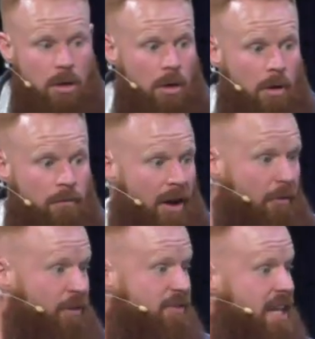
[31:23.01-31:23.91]

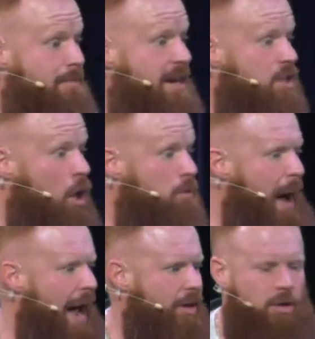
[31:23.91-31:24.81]
15 minutes goes
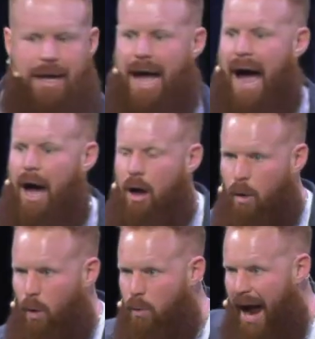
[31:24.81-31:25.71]
by and you're like,
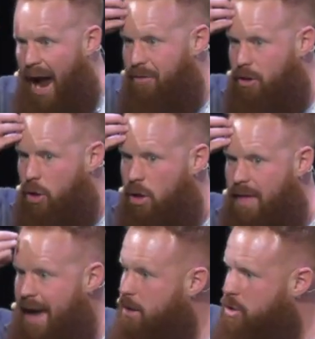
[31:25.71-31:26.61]
what do I have to do
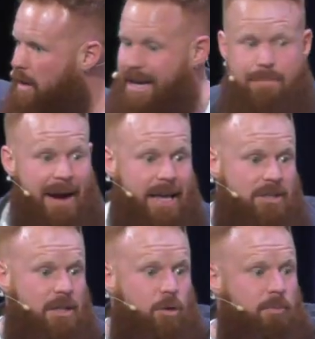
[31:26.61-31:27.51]
today? You start, anybody else
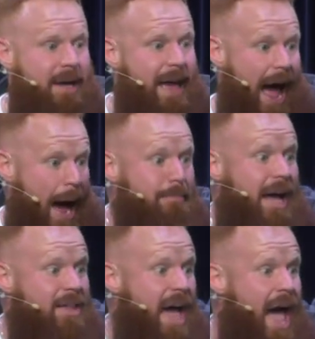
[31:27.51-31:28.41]
in the room like that? I'm
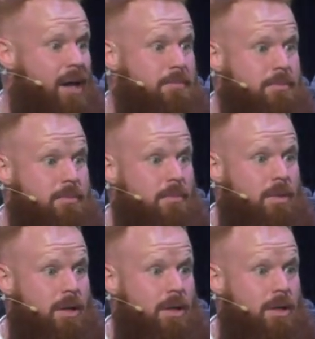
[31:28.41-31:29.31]
like that.
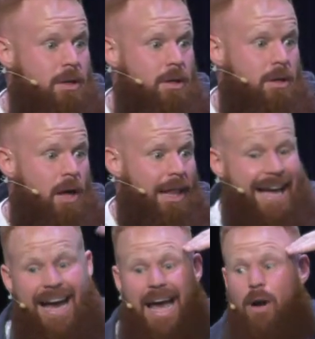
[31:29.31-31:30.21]
Like,
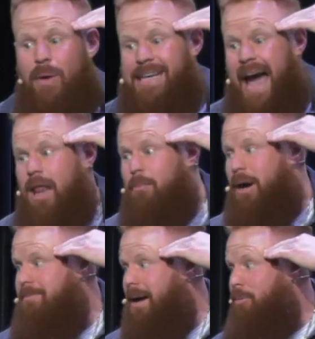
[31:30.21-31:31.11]
I got to
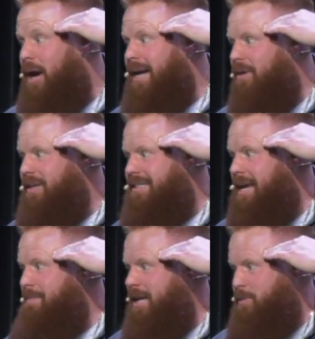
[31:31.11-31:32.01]
recalibrate my brain every
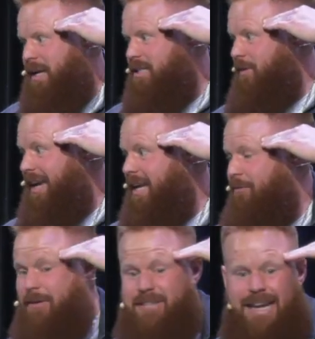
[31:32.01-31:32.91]
10 minutes because if I get to
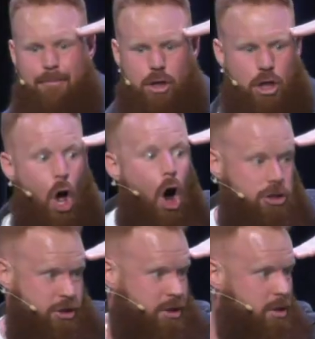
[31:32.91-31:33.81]
15, I'm
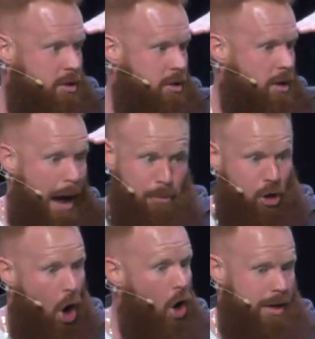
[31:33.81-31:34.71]
lost. I'm
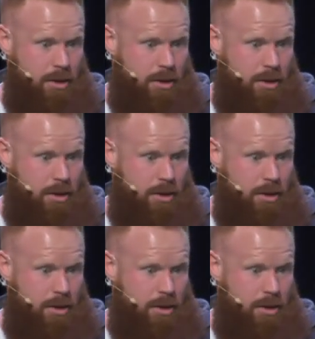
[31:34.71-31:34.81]
gone.